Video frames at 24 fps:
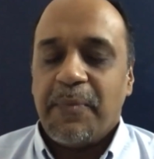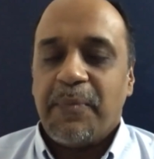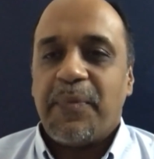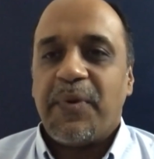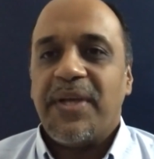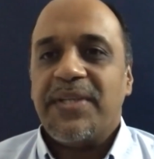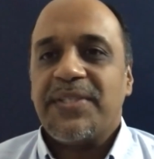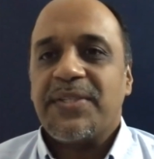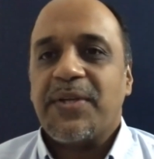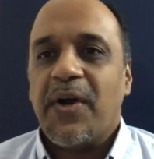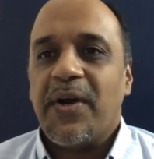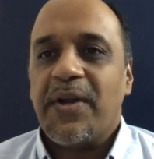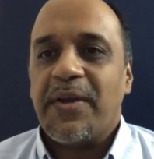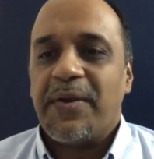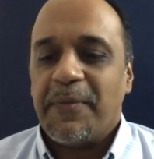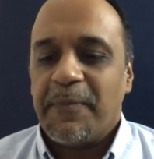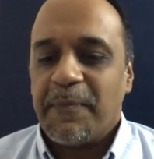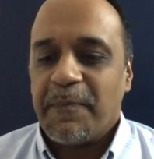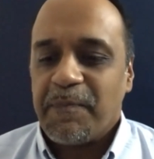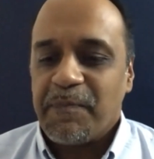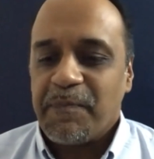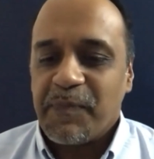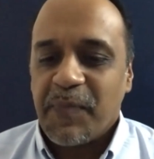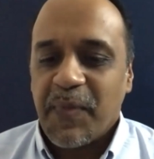Praise God.
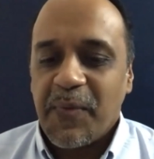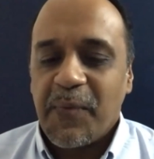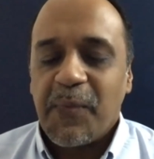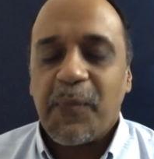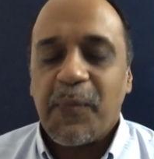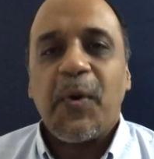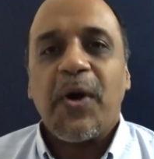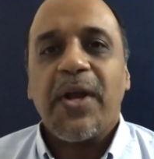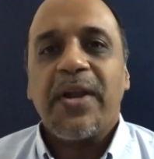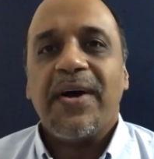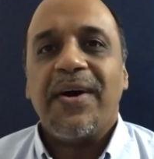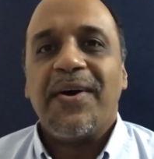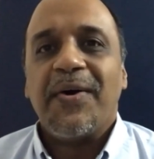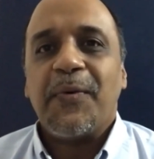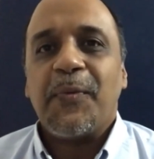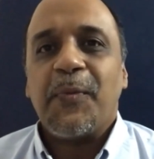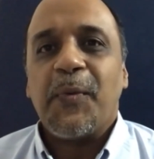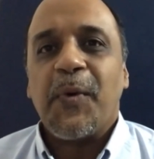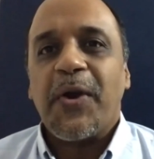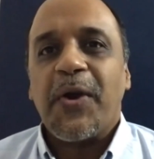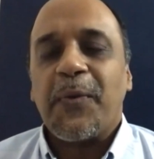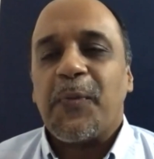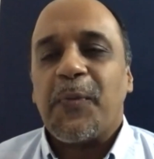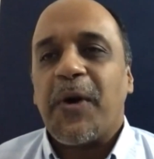What
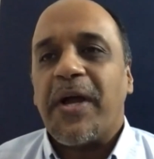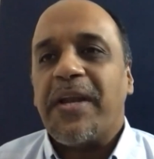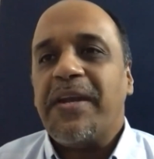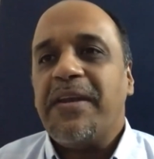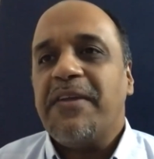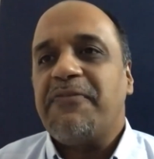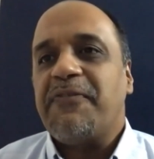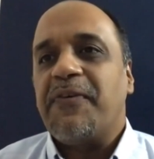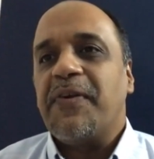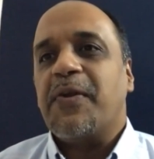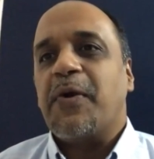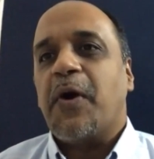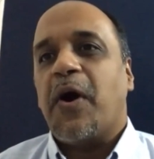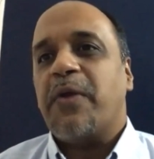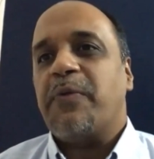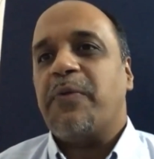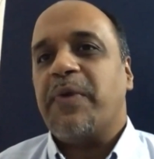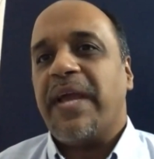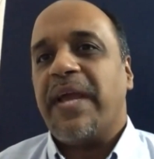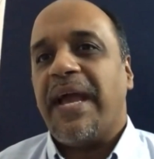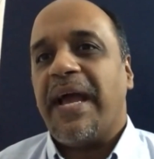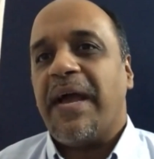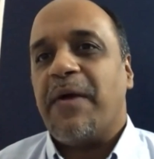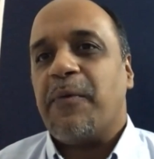a wonderful God
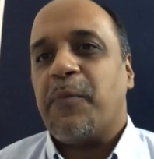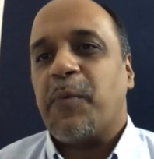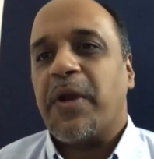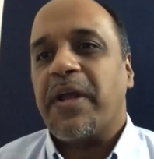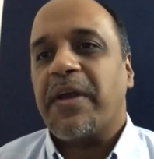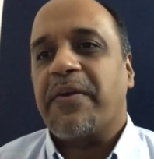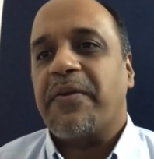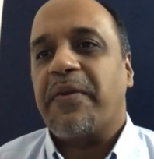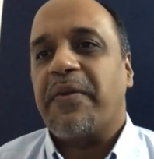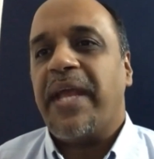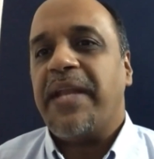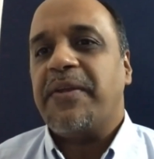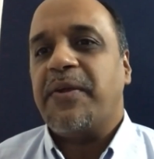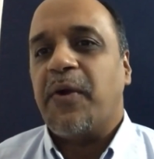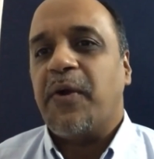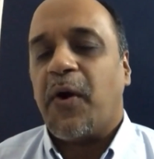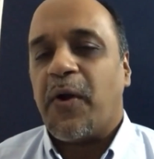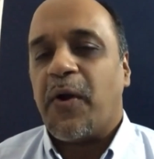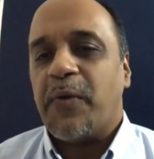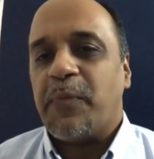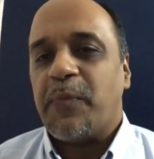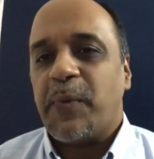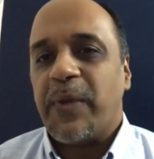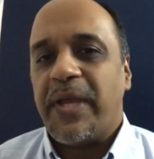we have. What a great
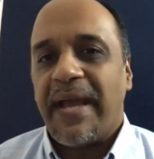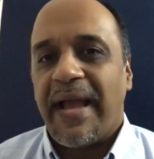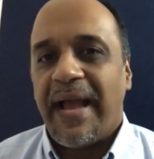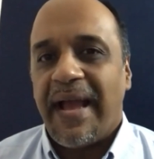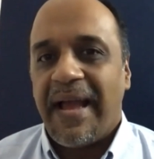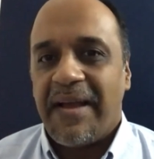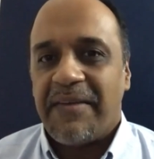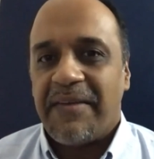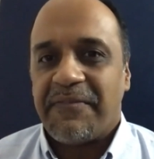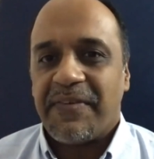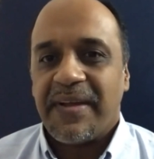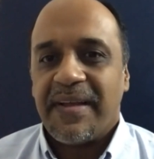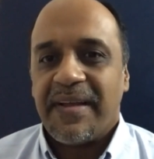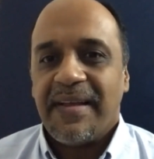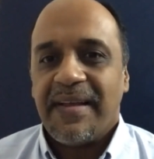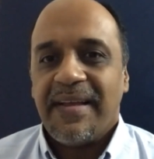God we have.